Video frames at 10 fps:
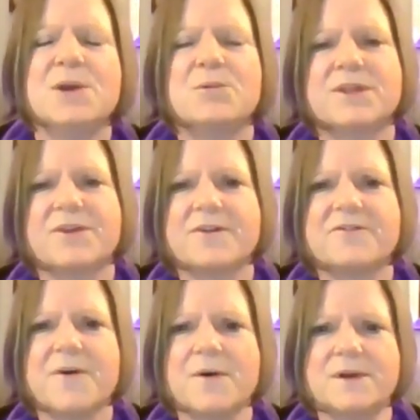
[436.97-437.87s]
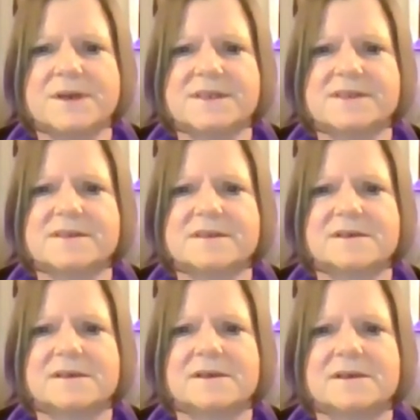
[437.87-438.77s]
with our focus
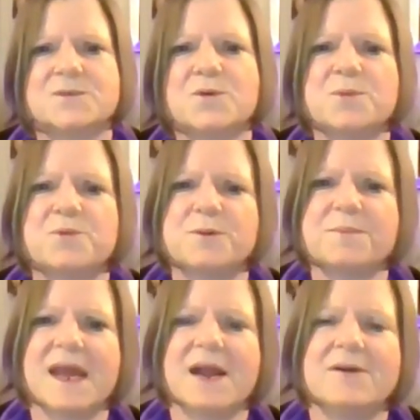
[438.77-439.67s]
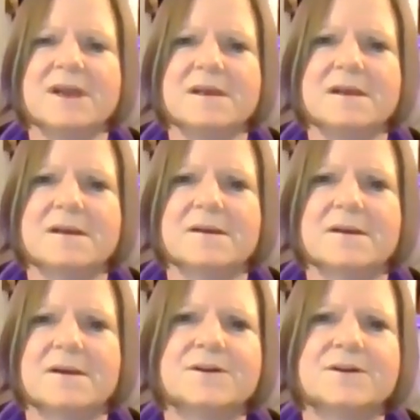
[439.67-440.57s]
toward preparing
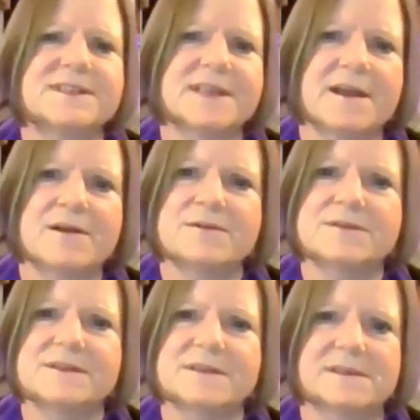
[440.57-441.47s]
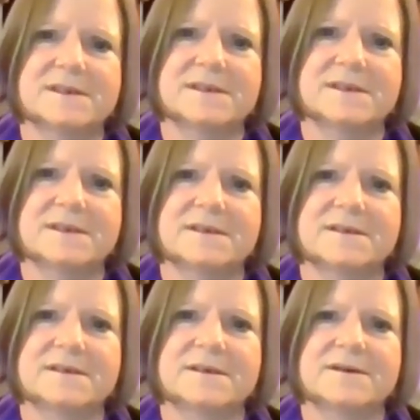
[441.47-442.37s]
ourselves
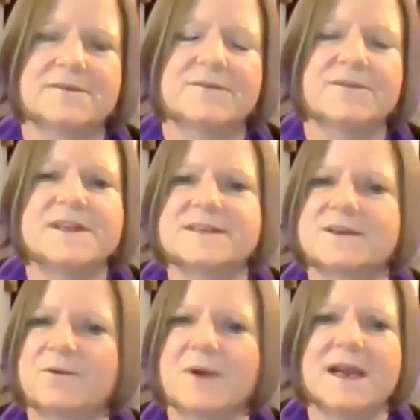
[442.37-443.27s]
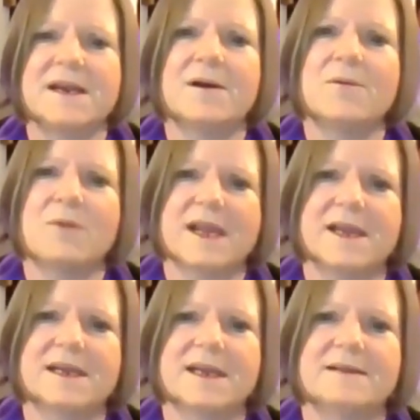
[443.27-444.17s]
for this great
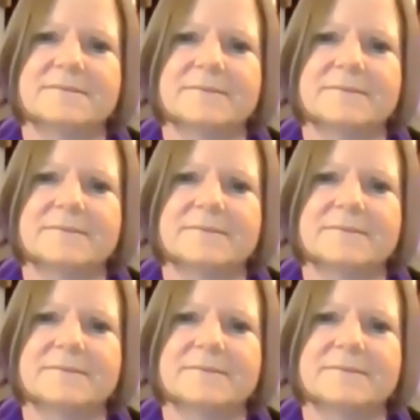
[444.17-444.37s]
awakening.